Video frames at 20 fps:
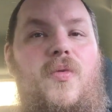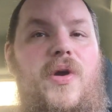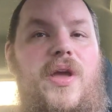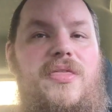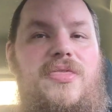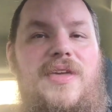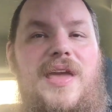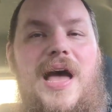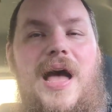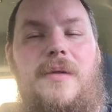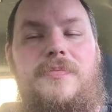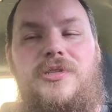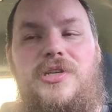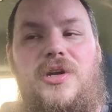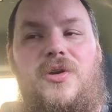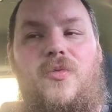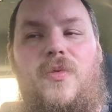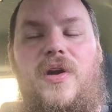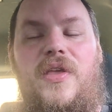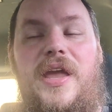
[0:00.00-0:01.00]
with the
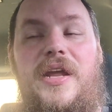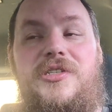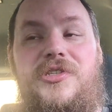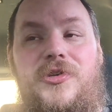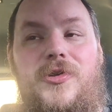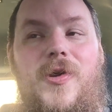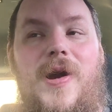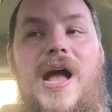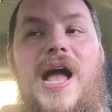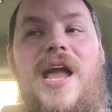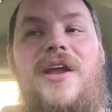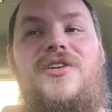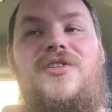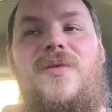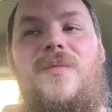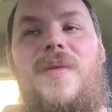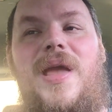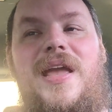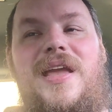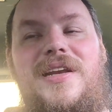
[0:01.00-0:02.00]
option where they try
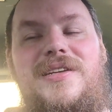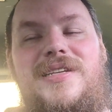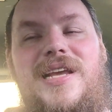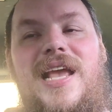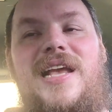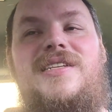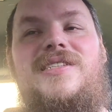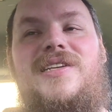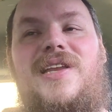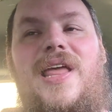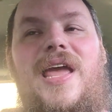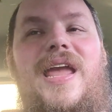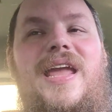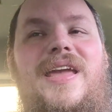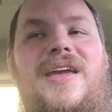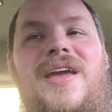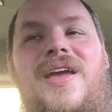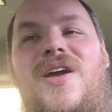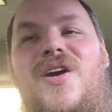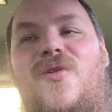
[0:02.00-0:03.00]
to make it taste
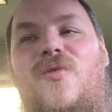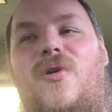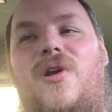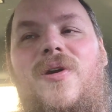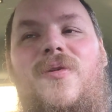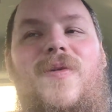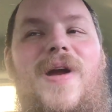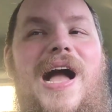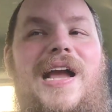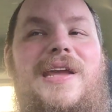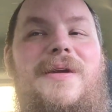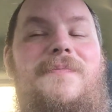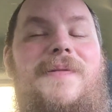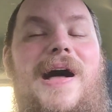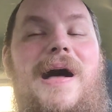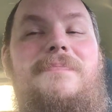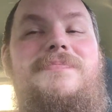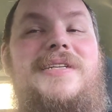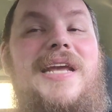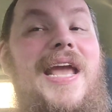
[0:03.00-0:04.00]
like what a rocket
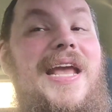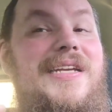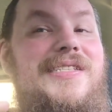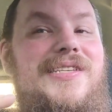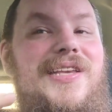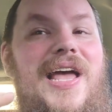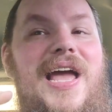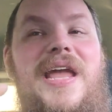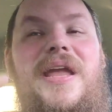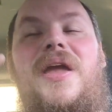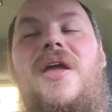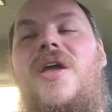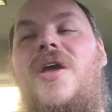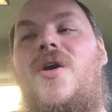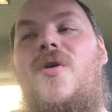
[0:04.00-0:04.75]
pop tastes like